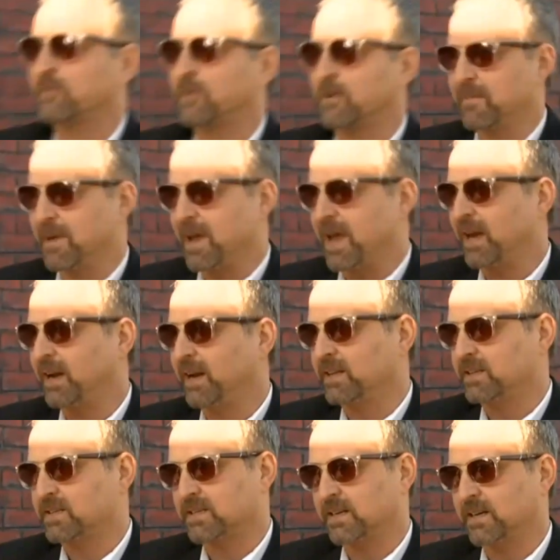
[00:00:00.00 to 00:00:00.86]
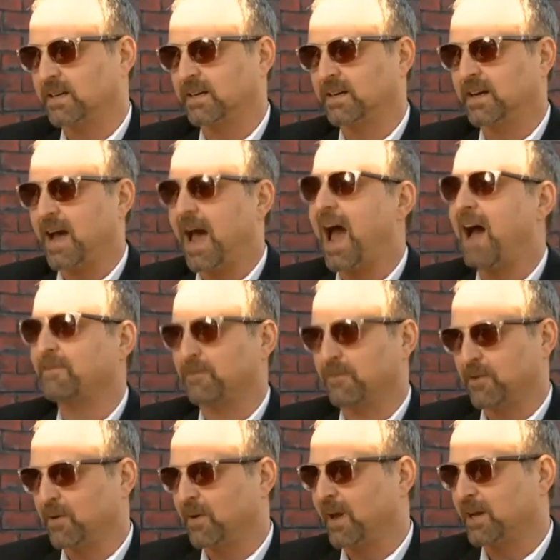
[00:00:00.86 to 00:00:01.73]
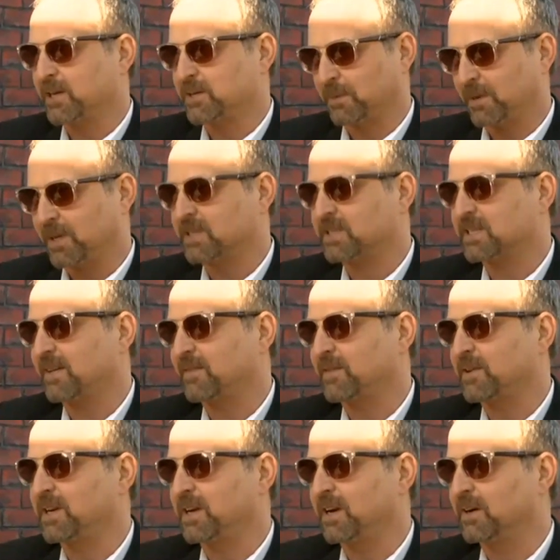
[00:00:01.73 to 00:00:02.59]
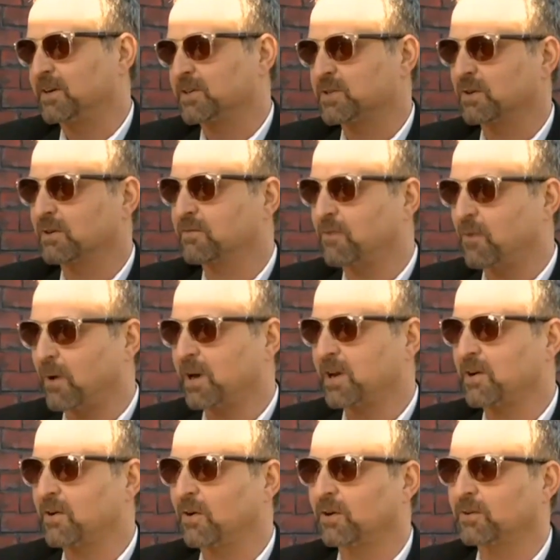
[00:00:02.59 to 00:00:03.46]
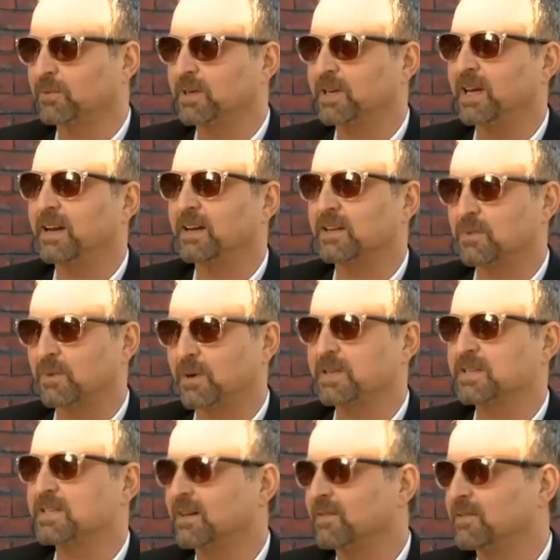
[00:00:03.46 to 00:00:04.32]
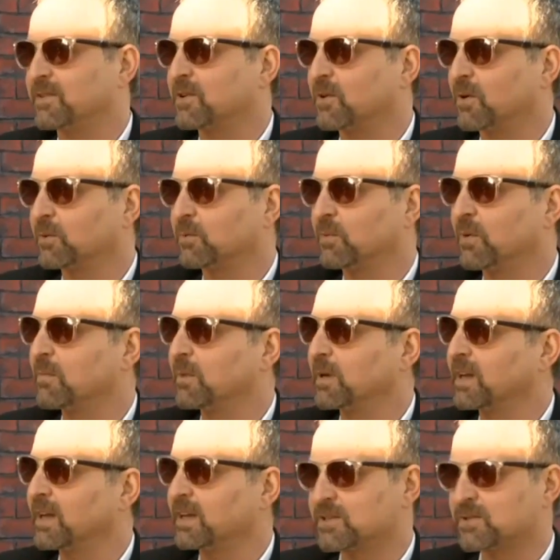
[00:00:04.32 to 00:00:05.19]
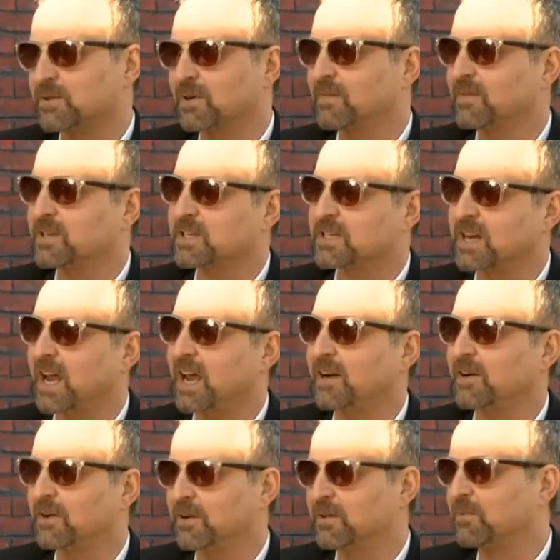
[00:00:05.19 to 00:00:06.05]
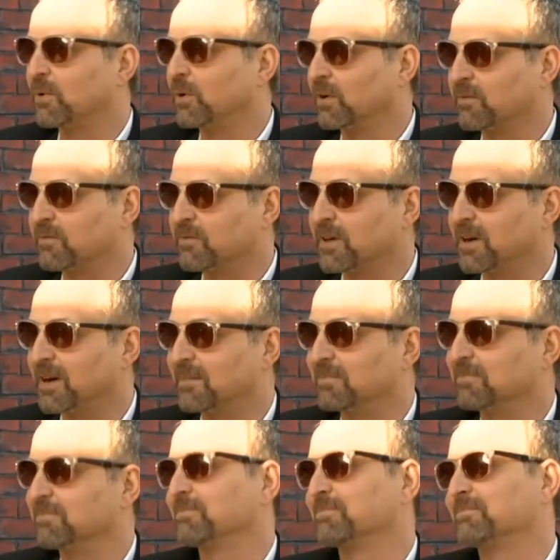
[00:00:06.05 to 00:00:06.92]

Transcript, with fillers: uh, for men, it's uh, half of your age plus seven years. So a 40 year old would date a 27 year old woman. That's sort of a standard rule of thumb.